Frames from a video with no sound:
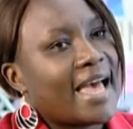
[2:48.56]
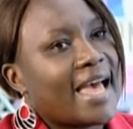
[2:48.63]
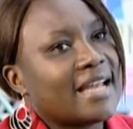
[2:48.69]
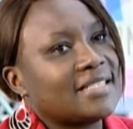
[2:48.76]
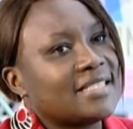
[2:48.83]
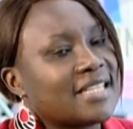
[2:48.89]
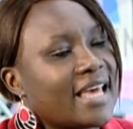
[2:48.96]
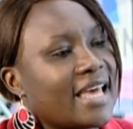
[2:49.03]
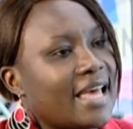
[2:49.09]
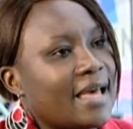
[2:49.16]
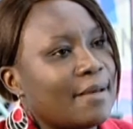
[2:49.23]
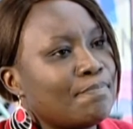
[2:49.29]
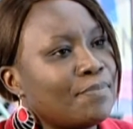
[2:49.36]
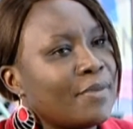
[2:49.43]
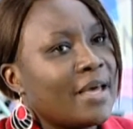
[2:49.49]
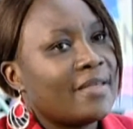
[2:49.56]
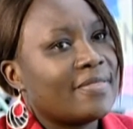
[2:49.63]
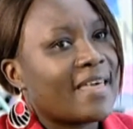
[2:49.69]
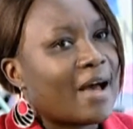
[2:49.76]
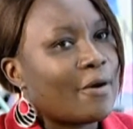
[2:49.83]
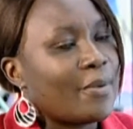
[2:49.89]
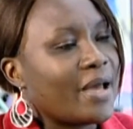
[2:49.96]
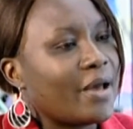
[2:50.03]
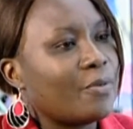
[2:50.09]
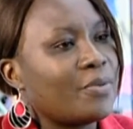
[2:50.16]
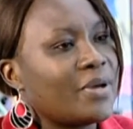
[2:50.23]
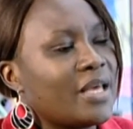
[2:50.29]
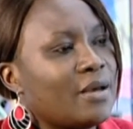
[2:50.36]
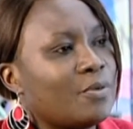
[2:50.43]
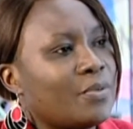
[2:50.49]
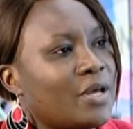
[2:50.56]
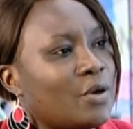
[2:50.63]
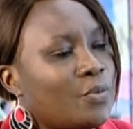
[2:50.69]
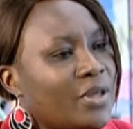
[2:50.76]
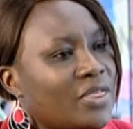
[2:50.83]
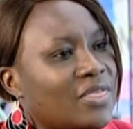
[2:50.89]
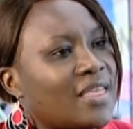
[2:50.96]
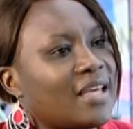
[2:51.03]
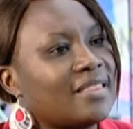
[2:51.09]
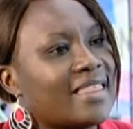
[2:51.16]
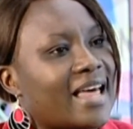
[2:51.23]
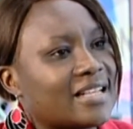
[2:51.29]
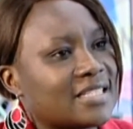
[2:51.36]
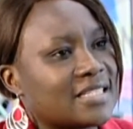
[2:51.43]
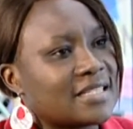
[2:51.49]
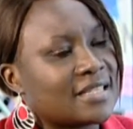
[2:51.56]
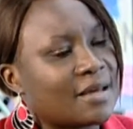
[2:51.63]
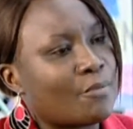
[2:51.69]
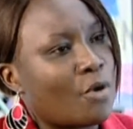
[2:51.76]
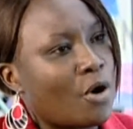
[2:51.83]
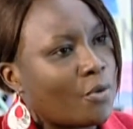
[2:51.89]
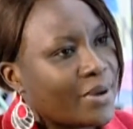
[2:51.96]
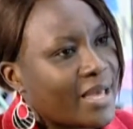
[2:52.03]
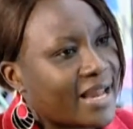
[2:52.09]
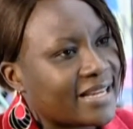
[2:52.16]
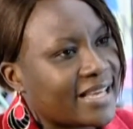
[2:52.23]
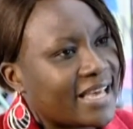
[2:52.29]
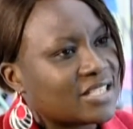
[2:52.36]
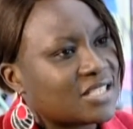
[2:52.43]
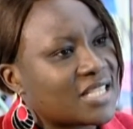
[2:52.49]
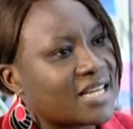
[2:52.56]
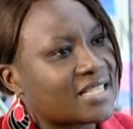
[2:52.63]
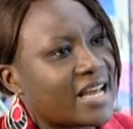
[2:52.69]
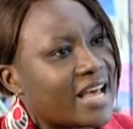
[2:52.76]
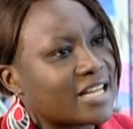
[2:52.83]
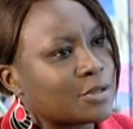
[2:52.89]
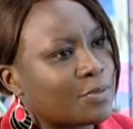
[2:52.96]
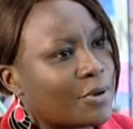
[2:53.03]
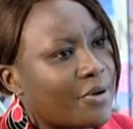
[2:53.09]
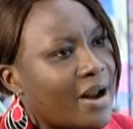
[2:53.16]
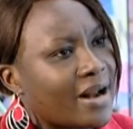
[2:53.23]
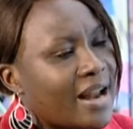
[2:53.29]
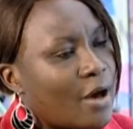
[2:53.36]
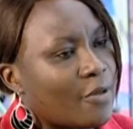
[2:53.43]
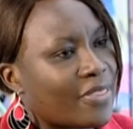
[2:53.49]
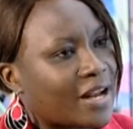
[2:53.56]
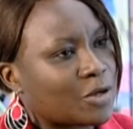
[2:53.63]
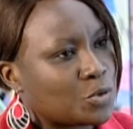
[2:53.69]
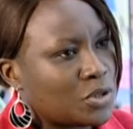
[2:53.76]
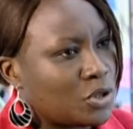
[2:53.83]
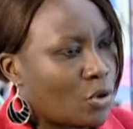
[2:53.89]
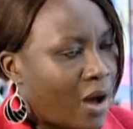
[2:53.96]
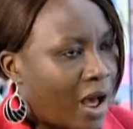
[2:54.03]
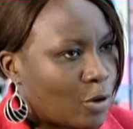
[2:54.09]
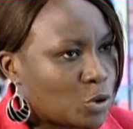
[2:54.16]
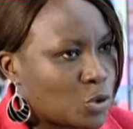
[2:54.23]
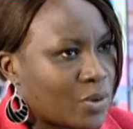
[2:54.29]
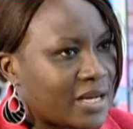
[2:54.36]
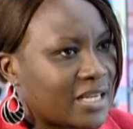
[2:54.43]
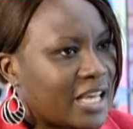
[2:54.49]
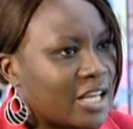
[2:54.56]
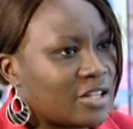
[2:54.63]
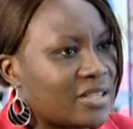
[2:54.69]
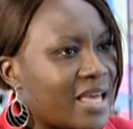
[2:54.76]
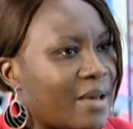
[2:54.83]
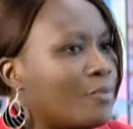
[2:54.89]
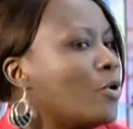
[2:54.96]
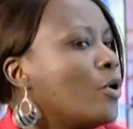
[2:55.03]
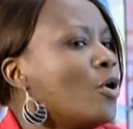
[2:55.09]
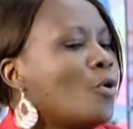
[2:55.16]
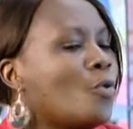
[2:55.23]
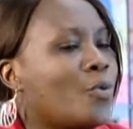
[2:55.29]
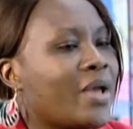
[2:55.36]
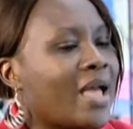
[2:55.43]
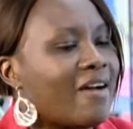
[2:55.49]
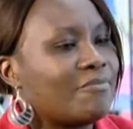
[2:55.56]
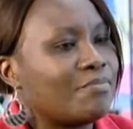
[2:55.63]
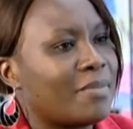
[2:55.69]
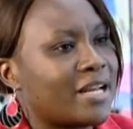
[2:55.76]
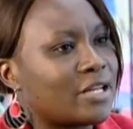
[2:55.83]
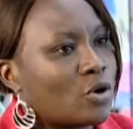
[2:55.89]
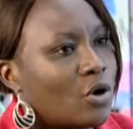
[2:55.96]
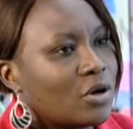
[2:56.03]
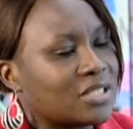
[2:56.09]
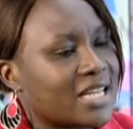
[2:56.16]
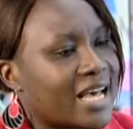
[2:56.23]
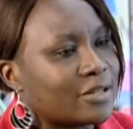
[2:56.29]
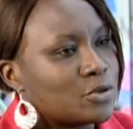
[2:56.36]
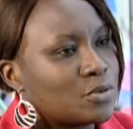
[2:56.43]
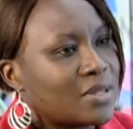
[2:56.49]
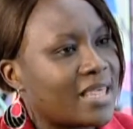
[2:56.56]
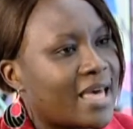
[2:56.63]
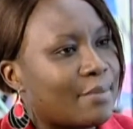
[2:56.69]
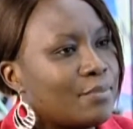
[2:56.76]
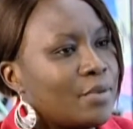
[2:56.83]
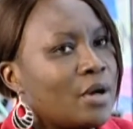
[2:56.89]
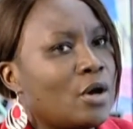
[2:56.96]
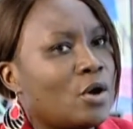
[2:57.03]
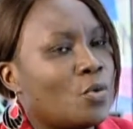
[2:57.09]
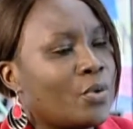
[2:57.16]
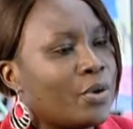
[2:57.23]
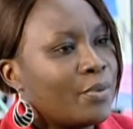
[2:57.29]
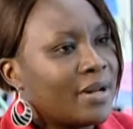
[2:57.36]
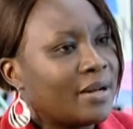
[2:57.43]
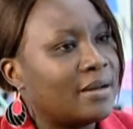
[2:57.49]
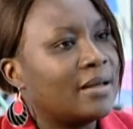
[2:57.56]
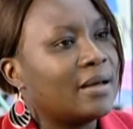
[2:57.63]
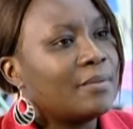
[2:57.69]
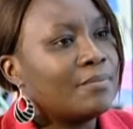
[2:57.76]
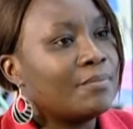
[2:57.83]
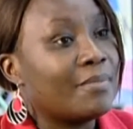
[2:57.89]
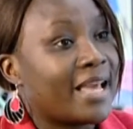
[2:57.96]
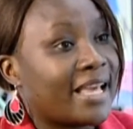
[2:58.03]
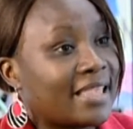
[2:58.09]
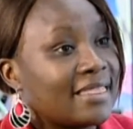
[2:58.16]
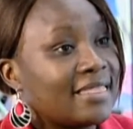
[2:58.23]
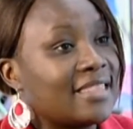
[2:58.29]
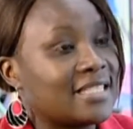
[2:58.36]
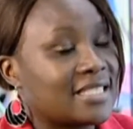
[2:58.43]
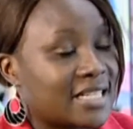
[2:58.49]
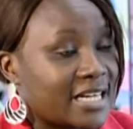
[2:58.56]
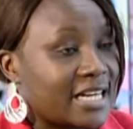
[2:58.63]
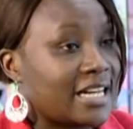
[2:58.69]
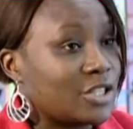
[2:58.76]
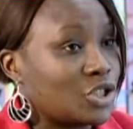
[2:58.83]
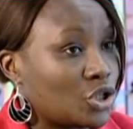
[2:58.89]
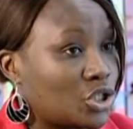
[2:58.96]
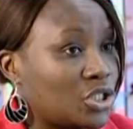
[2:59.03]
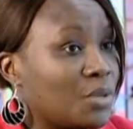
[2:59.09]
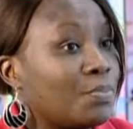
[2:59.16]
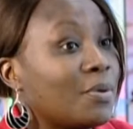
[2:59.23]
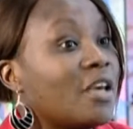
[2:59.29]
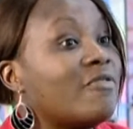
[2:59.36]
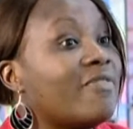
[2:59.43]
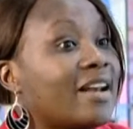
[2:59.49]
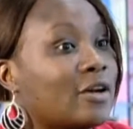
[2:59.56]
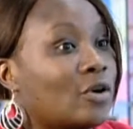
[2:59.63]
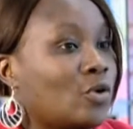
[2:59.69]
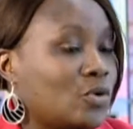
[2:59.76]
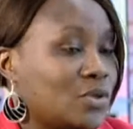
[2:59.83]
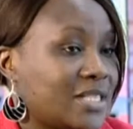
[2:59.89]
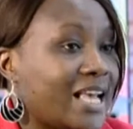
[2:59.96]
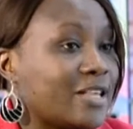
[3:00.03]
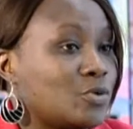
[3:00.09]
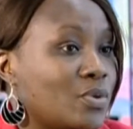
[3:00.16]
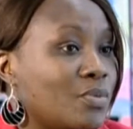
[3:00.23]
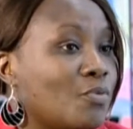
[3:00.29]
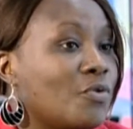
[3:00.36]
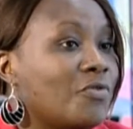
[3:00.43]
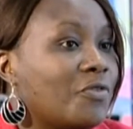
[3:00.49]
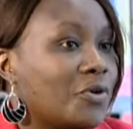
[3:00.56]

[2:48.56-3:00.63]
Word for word: And um, that way, we, we, we think that the more we engage the diaspora, now that we know how to engage them, we have made contact with them, we will make this relationship even closer as we move